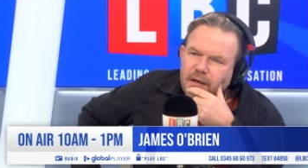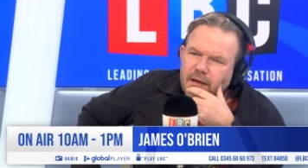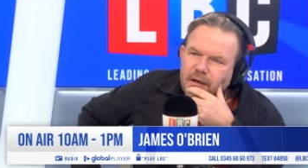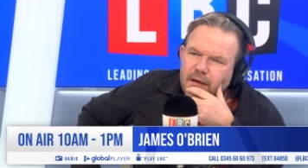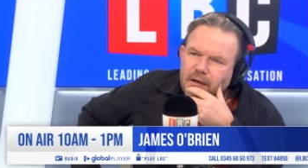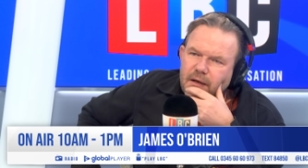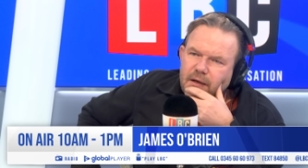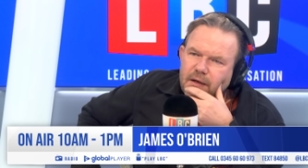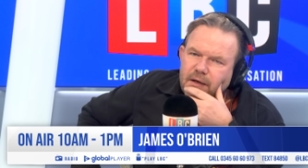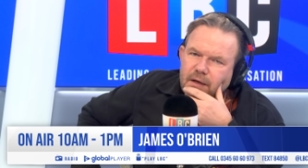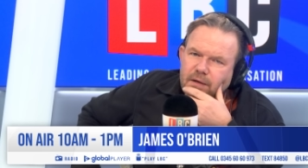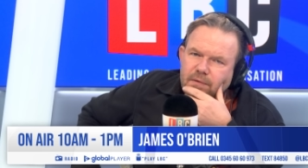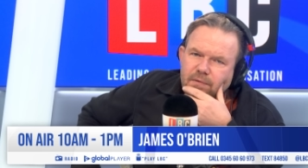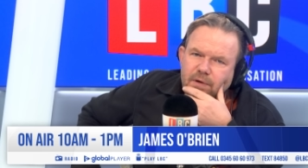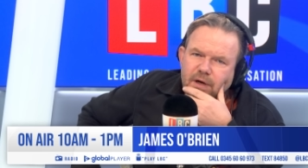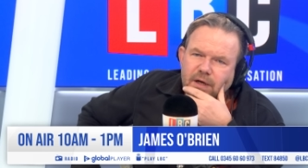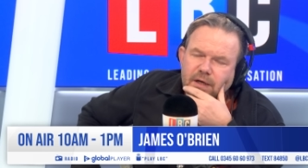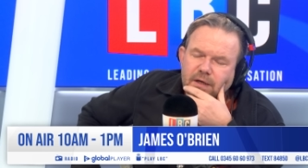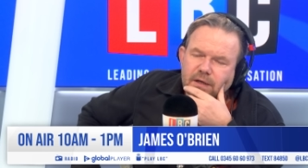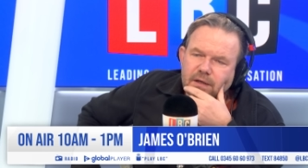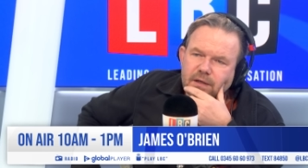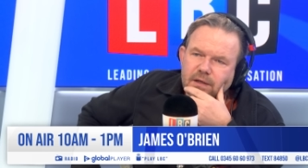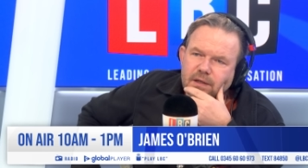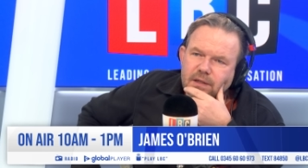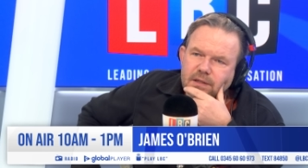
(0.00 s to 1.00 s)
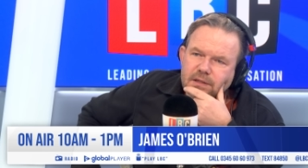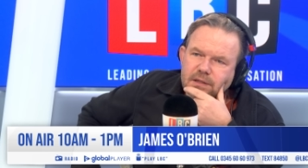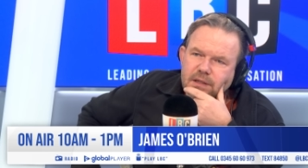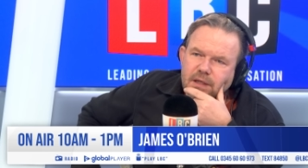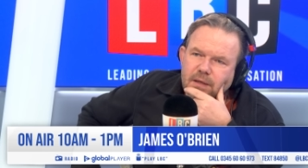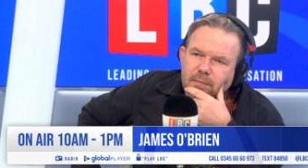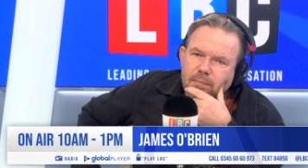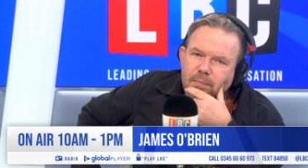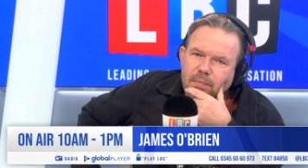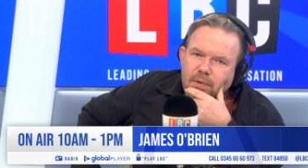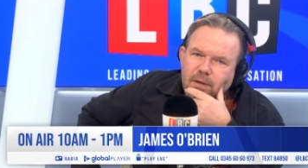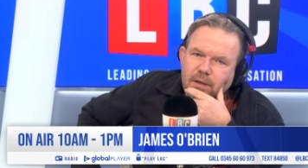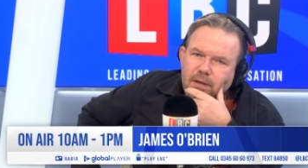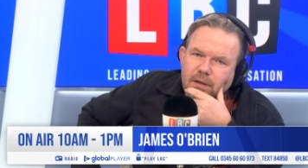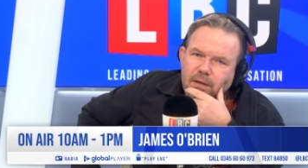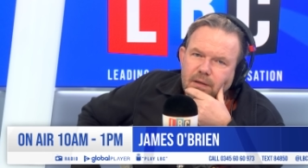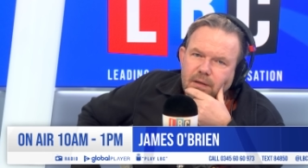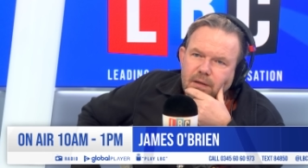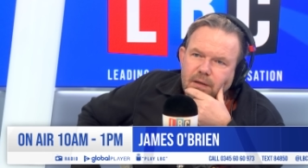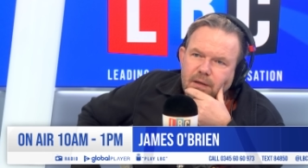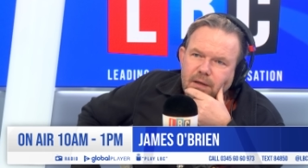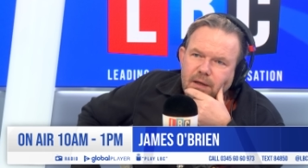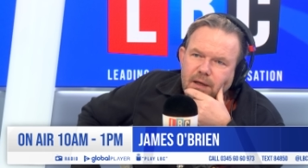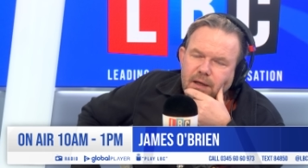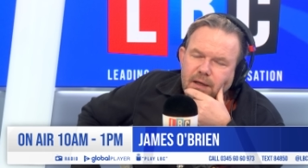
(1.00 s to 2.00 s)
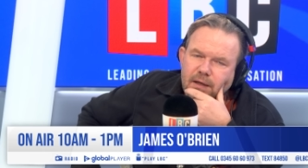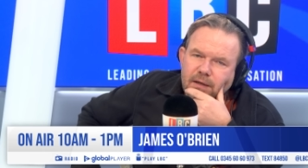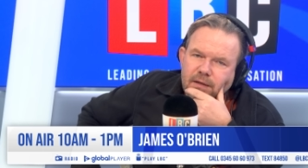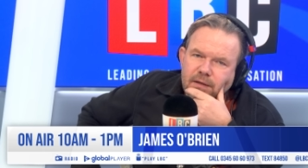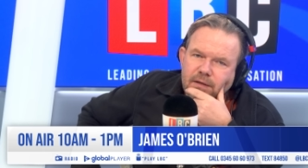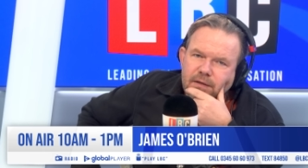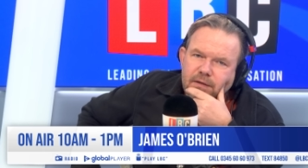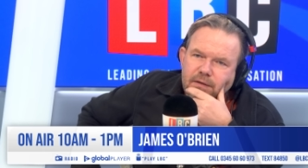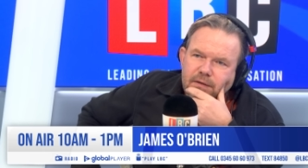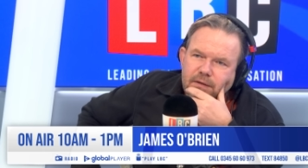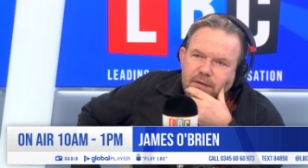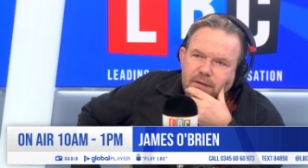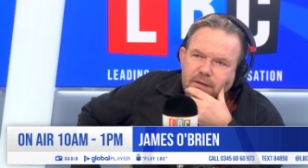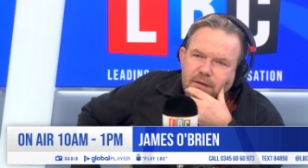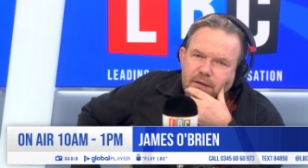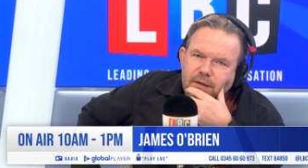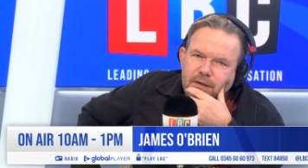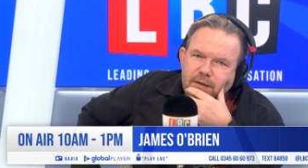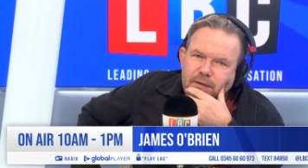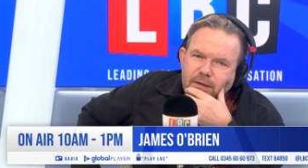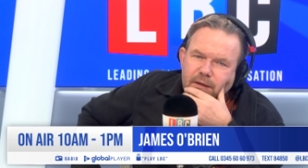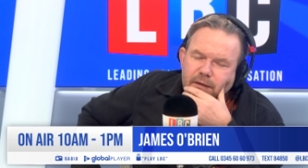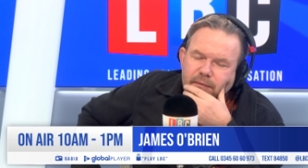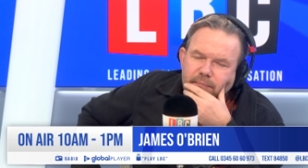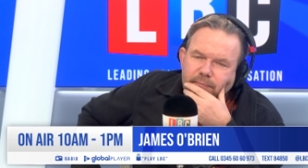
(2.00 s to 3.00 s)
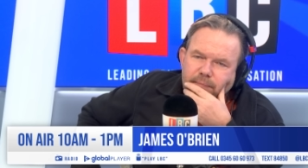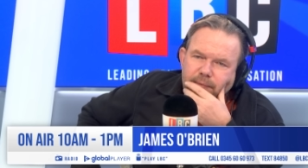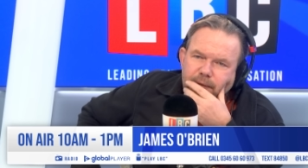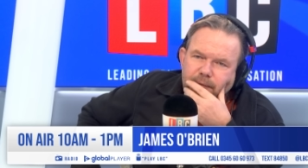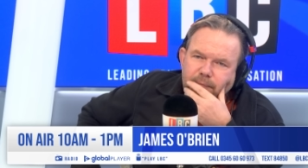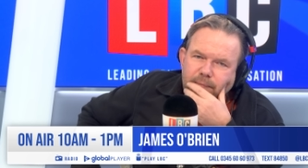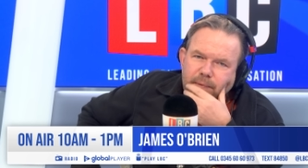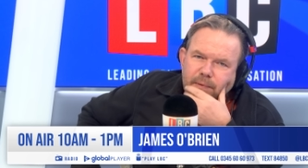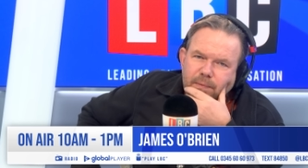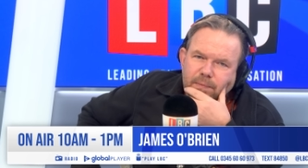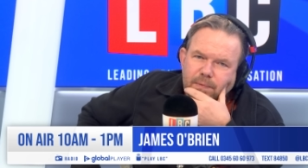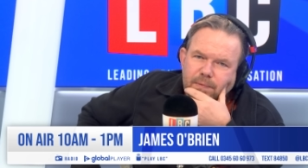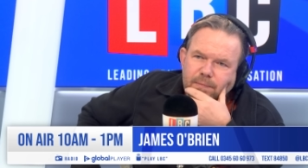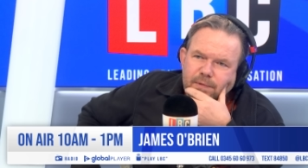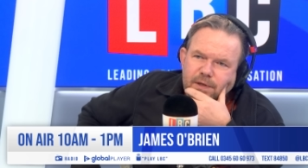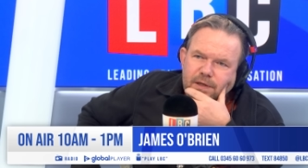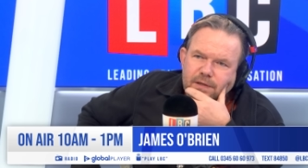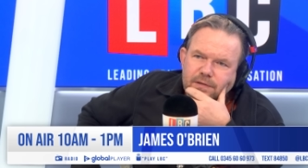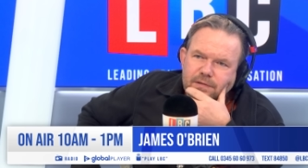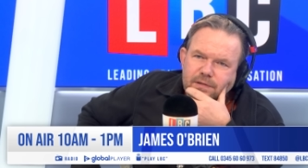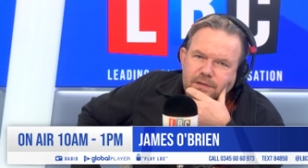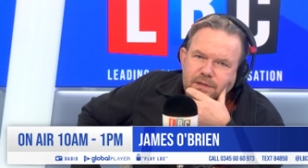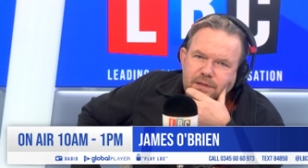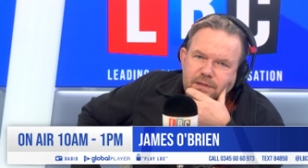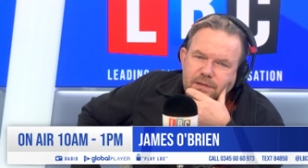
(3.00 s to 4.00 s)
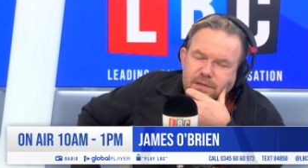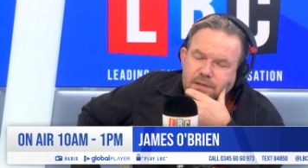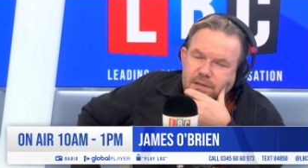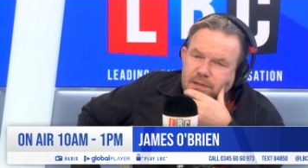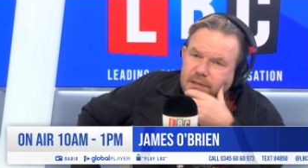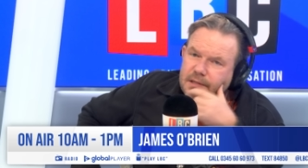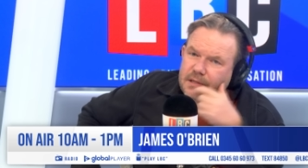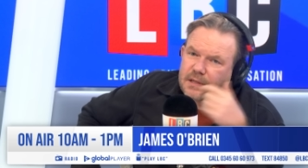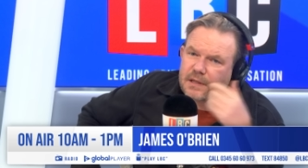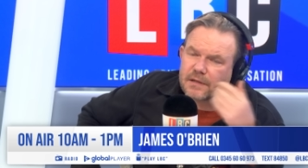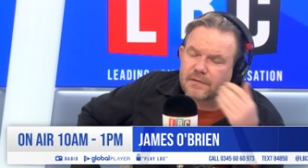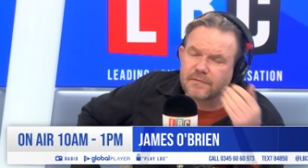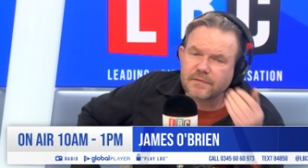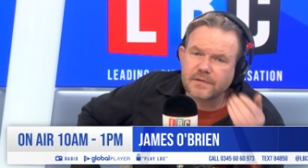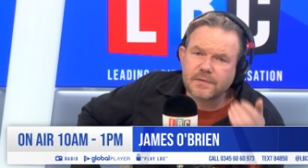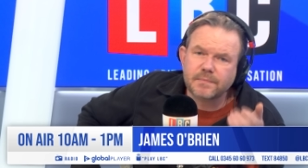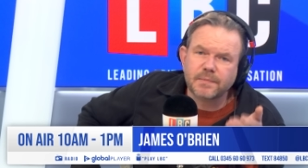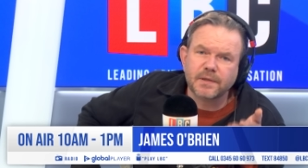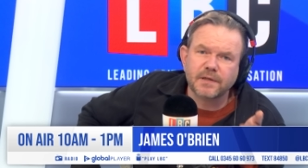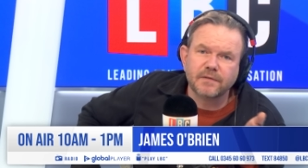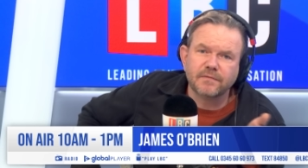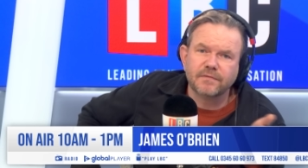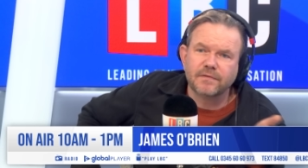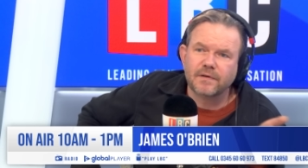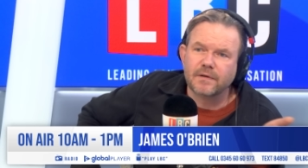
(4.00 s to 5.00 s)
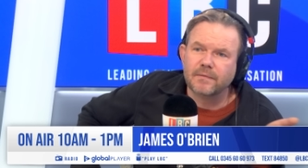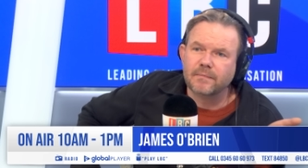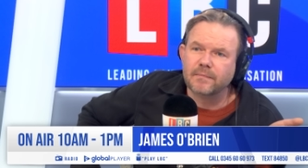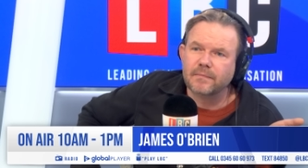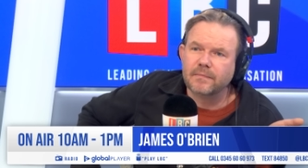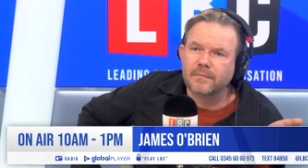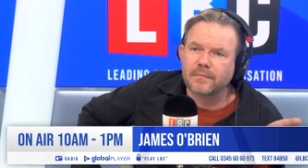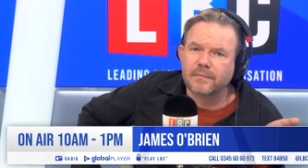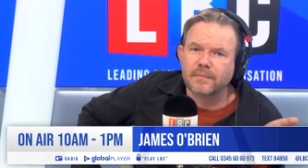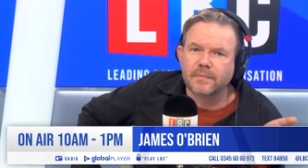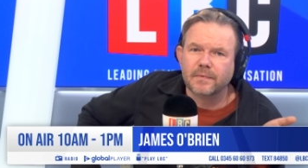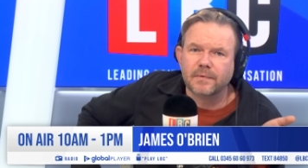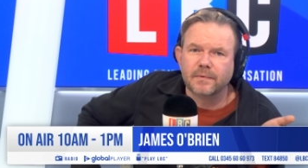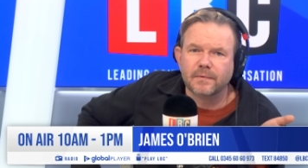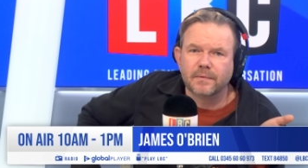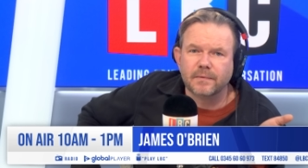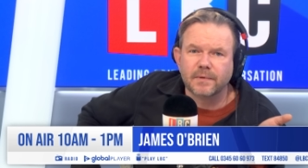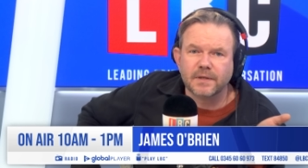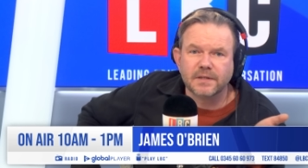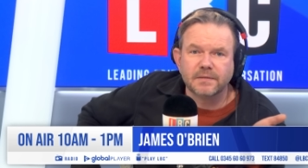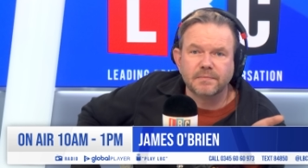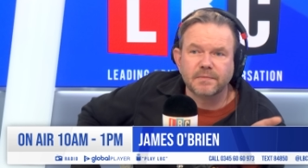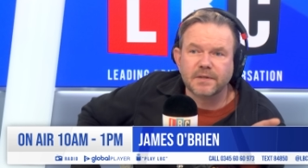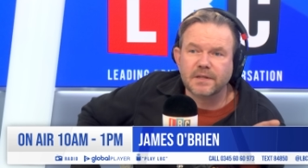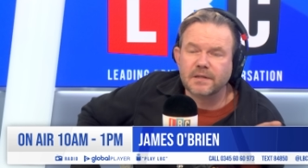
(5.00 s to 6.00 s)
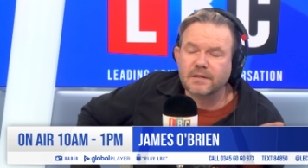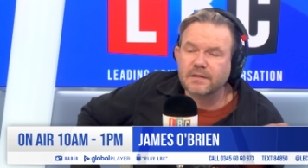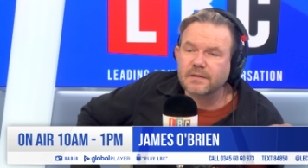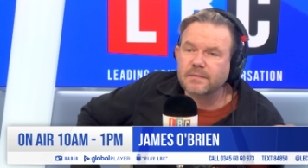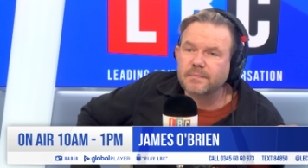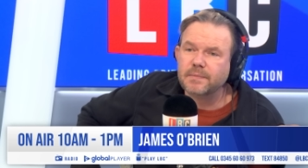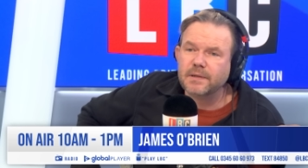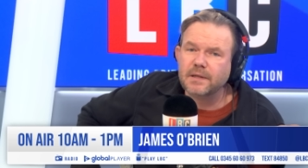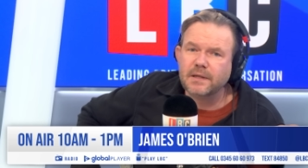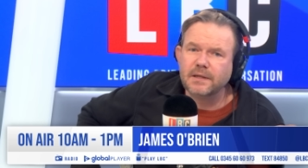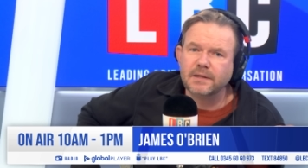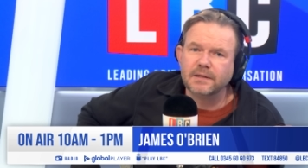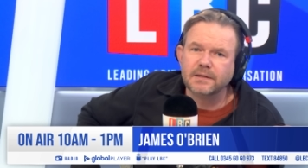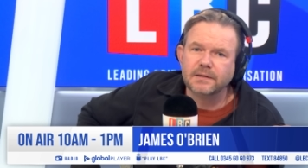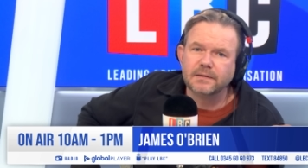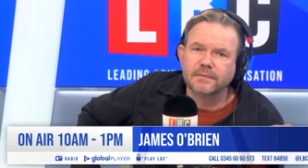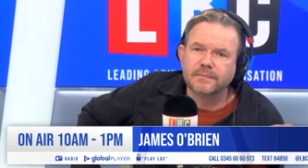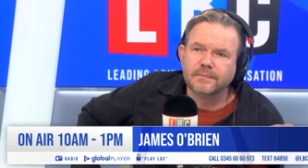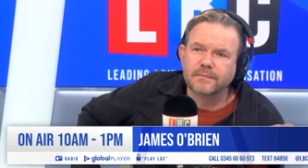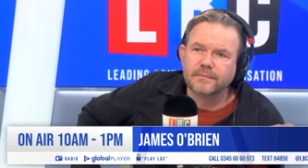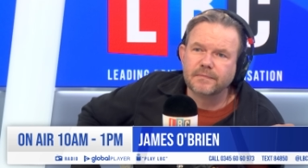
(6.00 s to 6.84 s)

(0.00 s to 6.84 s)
an unrecognised number, and a, a, a woman introduces herself as being from West Midlands Police.